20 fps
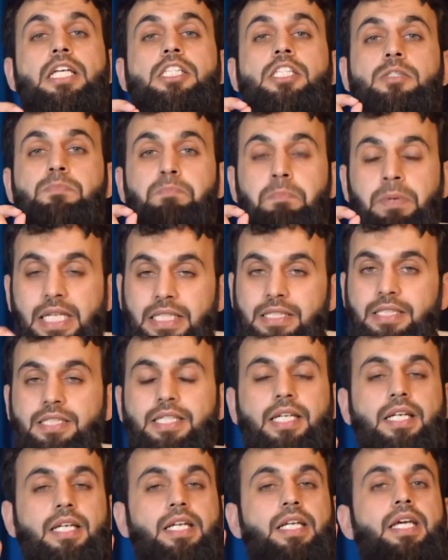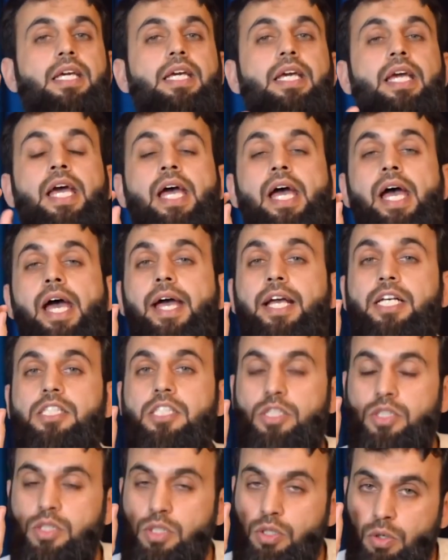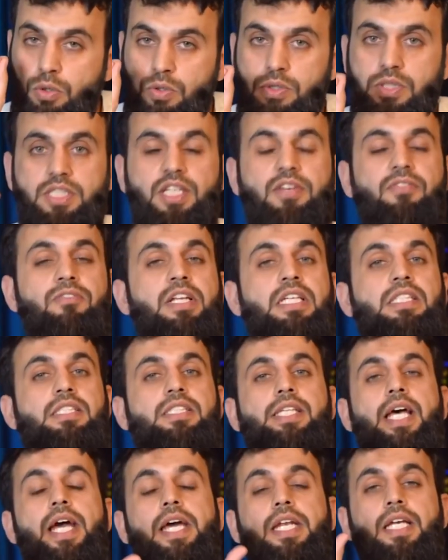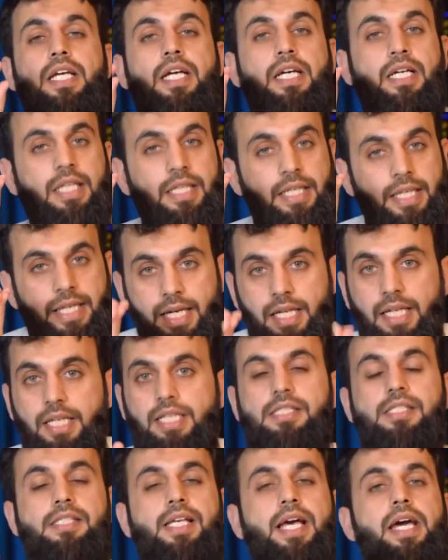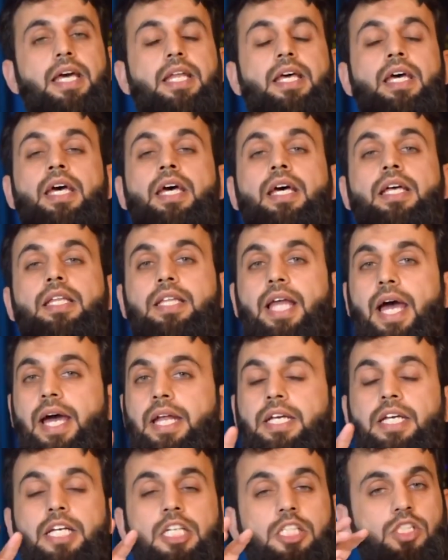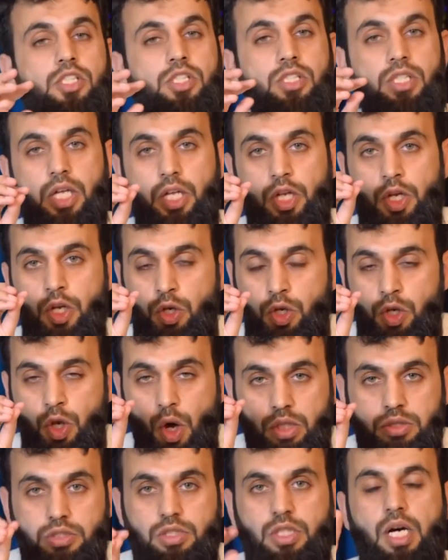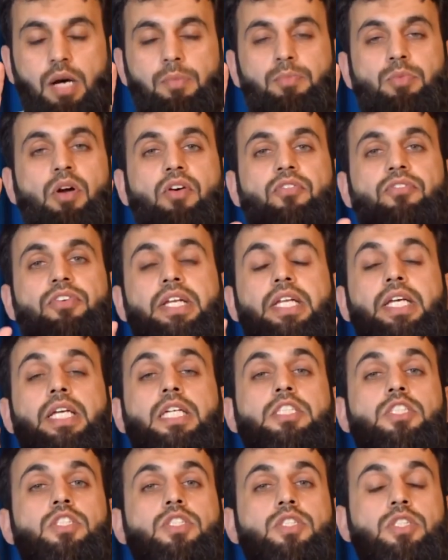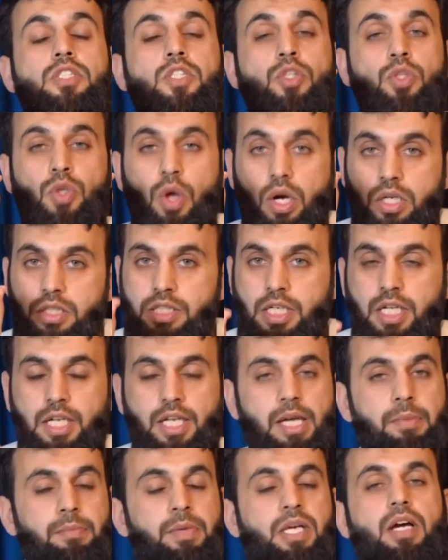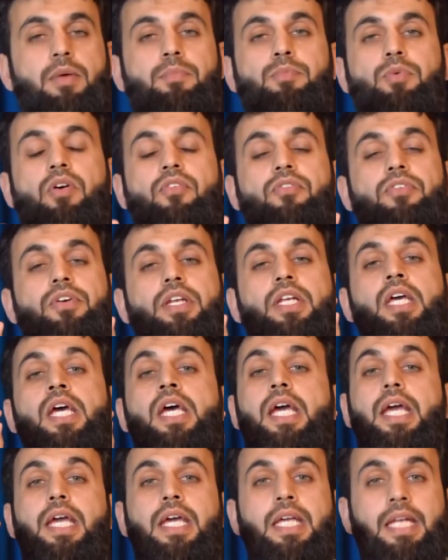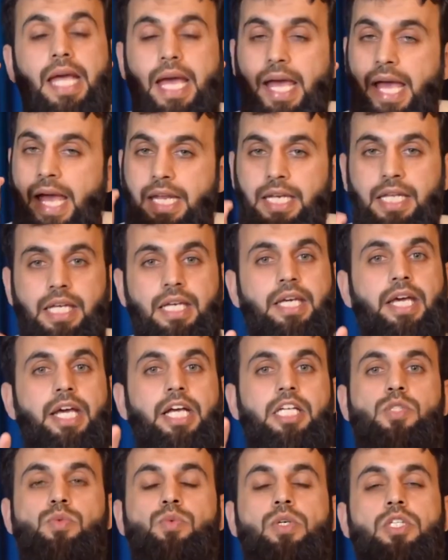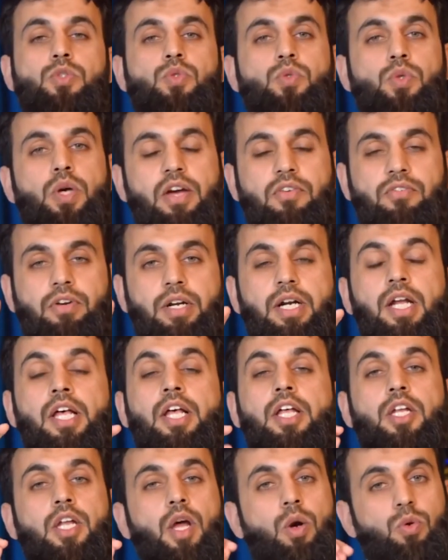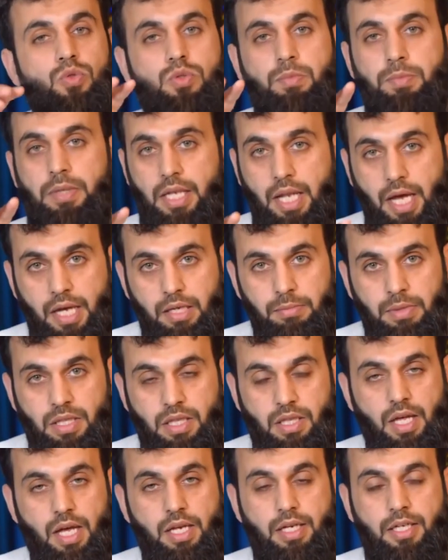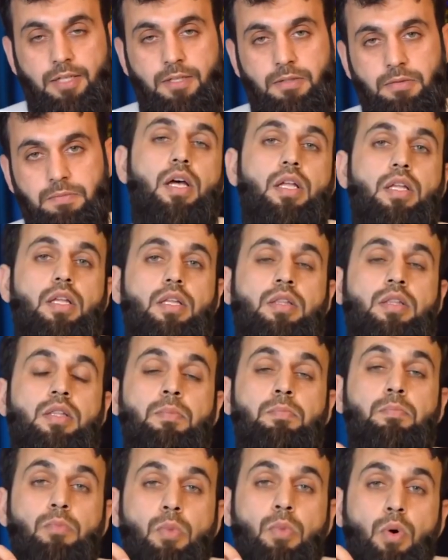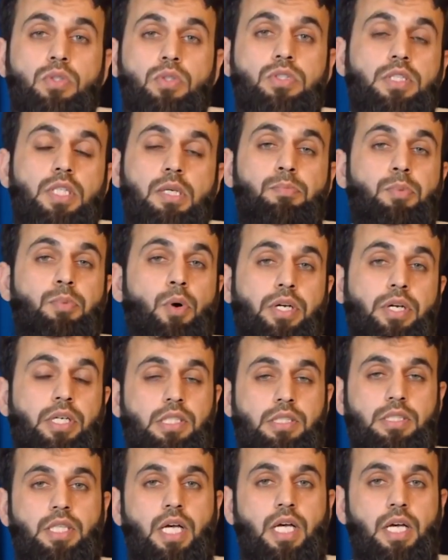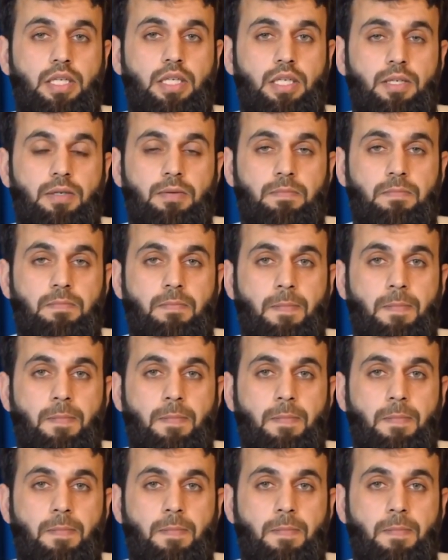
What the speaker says: explicitly, exclusively said, clearly said that he is not a prophet. He is not claiming a prophet in any case whatsoever. Na'uzubillahi min dhalik. The most important sign,